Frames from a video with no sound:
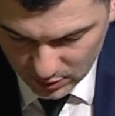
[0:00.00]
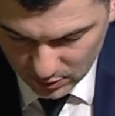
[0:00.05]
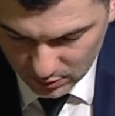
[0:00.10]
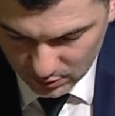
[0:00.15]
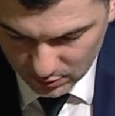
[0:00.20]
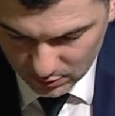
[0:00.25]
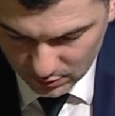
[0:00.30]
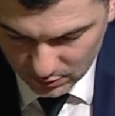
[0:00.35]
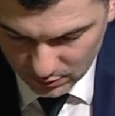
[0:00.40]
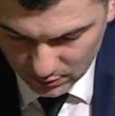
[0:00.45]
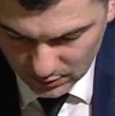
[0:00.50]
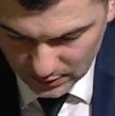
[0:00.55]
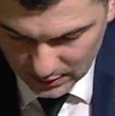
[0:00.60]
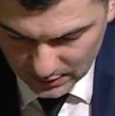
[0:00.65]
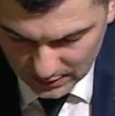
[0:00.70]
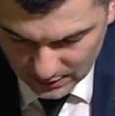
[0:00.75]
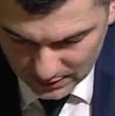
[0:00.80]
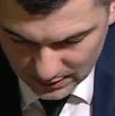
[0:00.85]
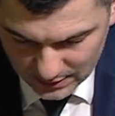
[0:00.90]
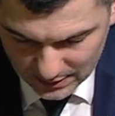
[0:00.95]
So
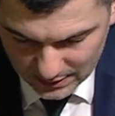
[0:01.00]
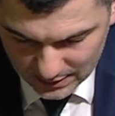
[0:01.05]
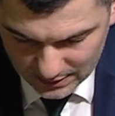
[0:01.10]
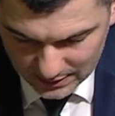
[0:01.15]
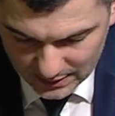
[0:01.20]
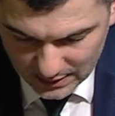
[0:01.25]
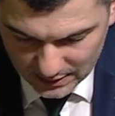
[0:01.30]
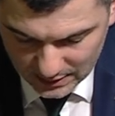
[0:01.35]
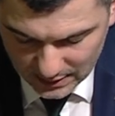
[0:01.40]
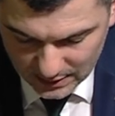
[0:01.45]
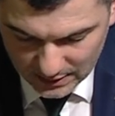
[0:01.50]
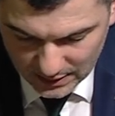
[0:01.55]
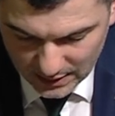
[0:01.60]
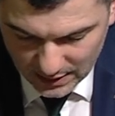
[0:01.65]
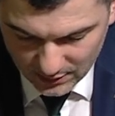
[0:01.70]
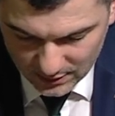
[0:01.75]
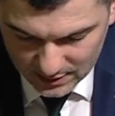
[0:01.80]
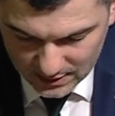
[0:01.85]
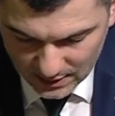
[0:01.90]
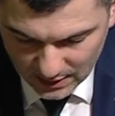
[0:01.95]

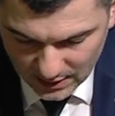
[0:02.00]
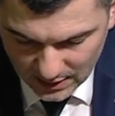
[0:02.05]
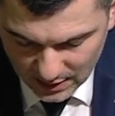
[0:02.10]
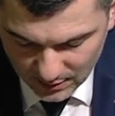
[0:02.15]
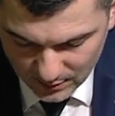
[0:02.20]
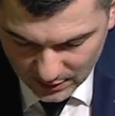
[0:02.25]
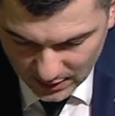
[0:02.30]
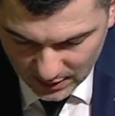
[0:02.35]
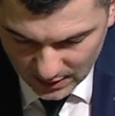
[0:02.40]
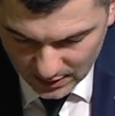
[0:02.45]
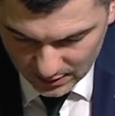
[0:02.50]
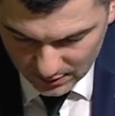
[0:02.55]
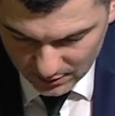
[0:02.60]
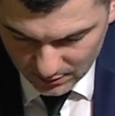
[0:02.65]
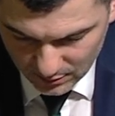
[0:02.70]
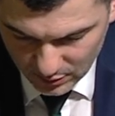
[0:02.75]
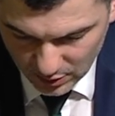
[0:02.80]
there is the game again,